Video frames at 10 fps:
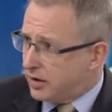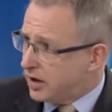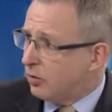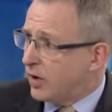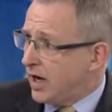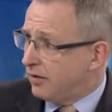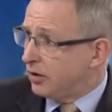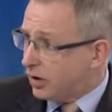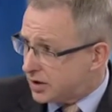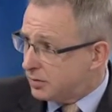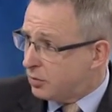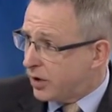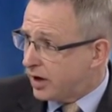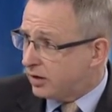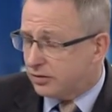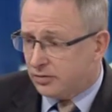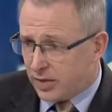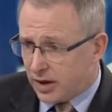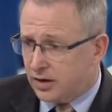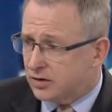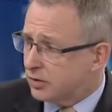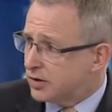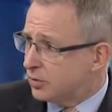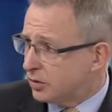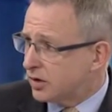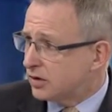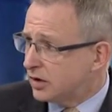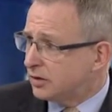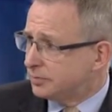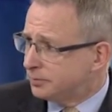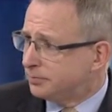think we have a lot to be proud of, but there's always more work to do.